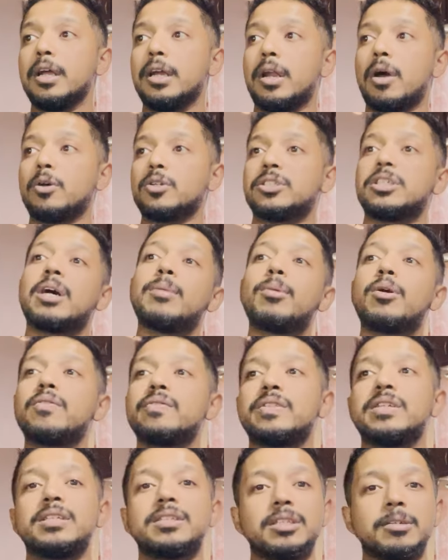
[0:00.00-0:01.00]
Now, some
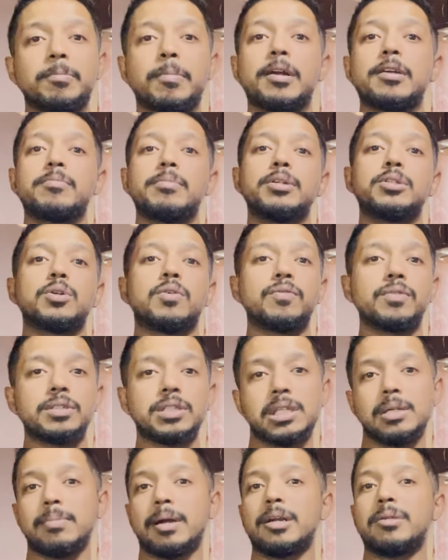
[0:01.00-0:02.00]
of these departments
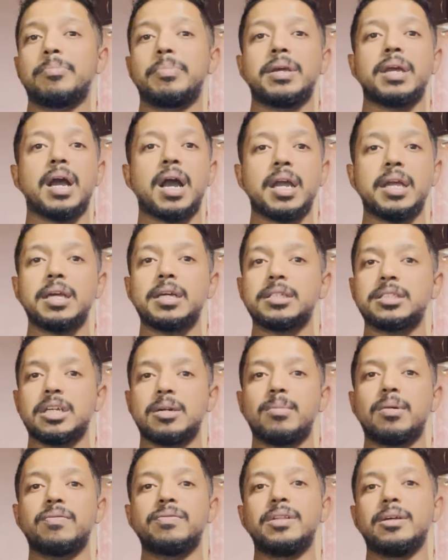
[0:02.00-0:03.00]
obviously might pay higher,
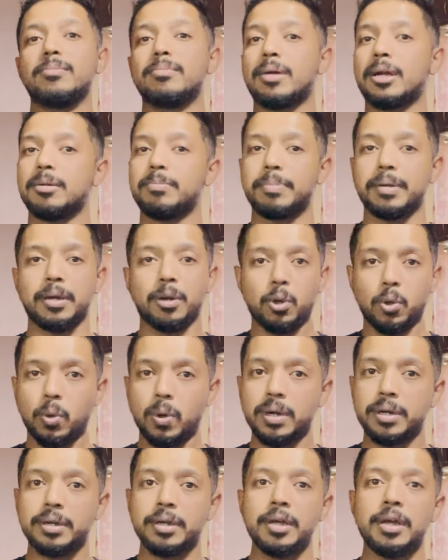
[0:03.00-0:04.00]
some of them might pay
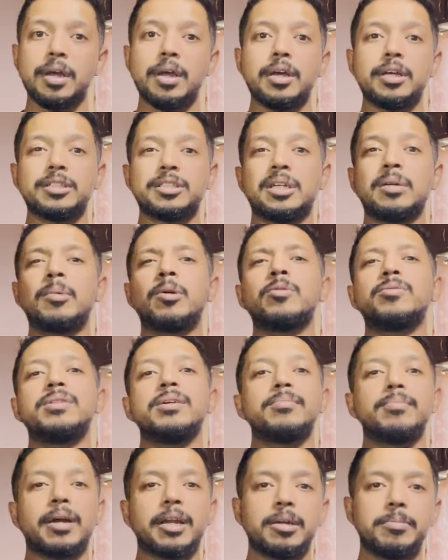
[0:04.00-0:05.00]
lower, some of
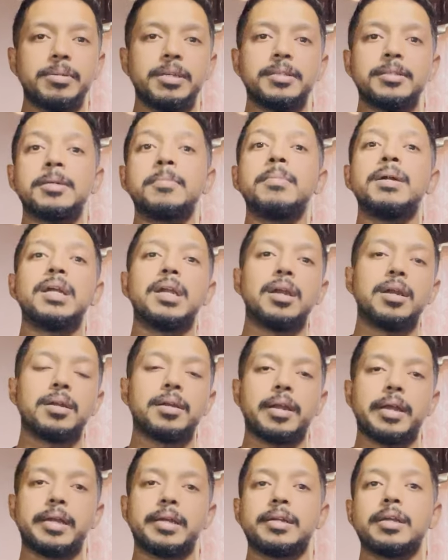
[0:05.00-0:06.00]
them might be in the middle,
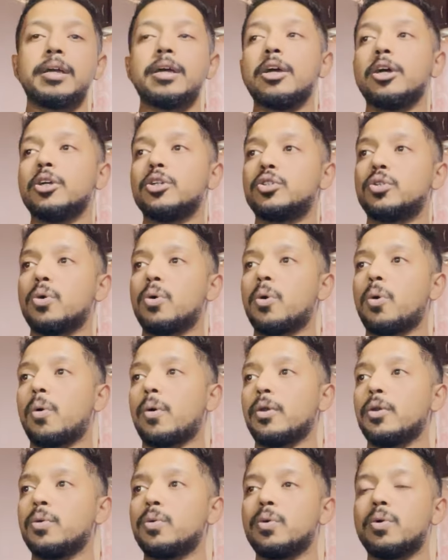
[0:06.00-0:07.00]
right?
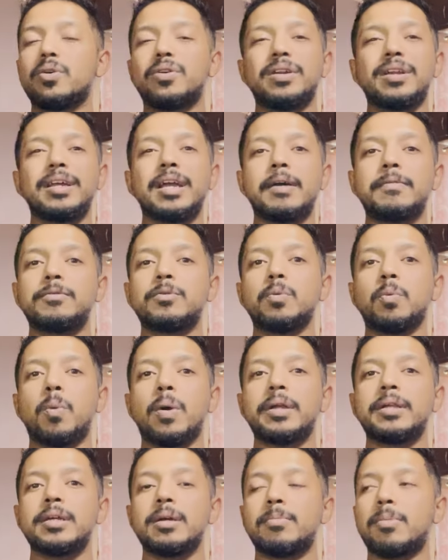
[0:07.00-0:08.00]
So you don't really have to
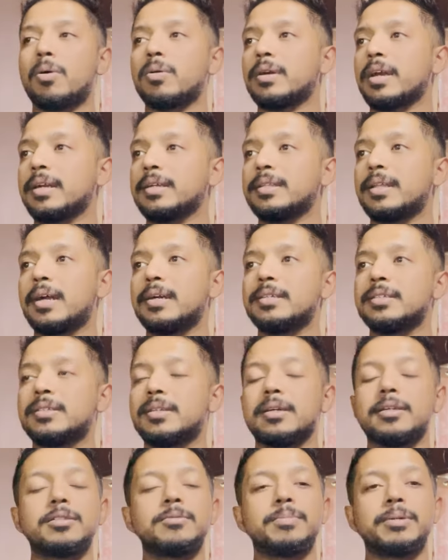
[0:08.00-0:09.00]
worry about at that
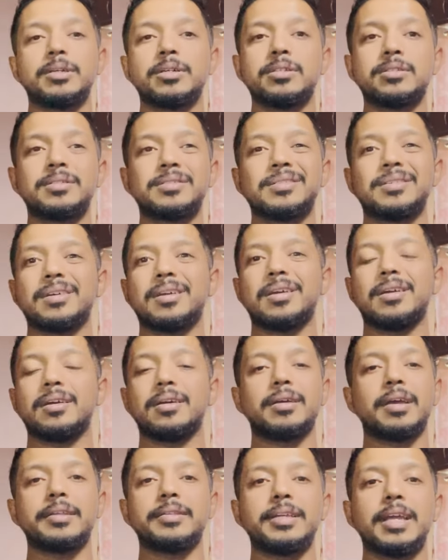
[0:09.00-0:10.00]
stage, because
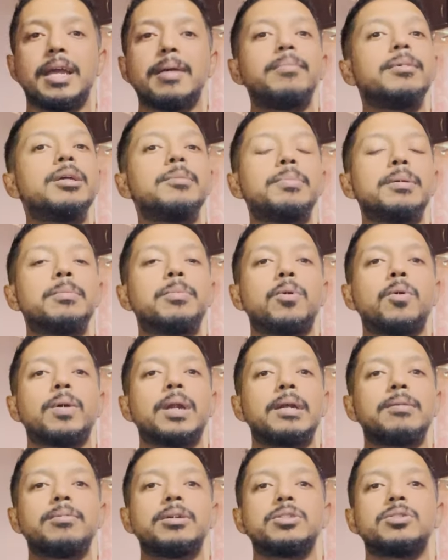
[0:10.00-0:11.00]
the MDP
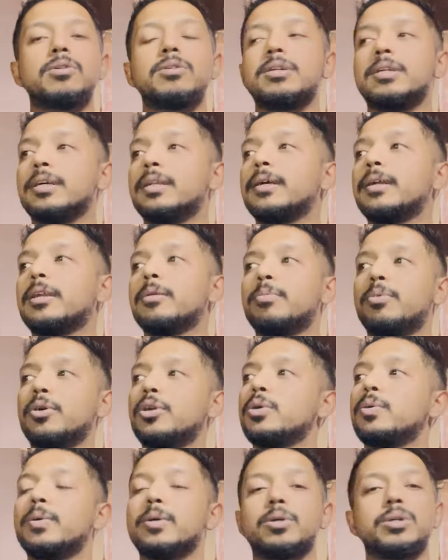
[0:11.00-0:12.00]
program does not directly
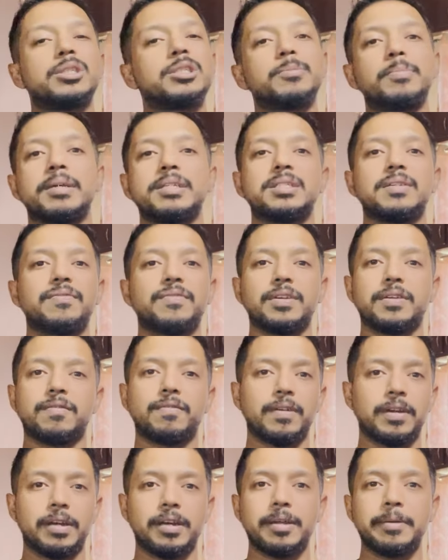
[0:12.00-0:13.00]
put you into a specific
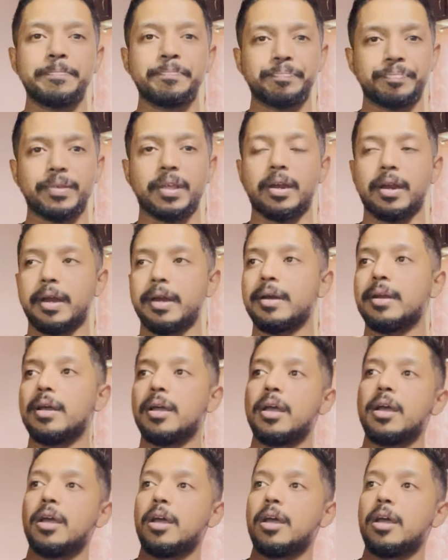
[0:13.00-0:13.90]
field, right?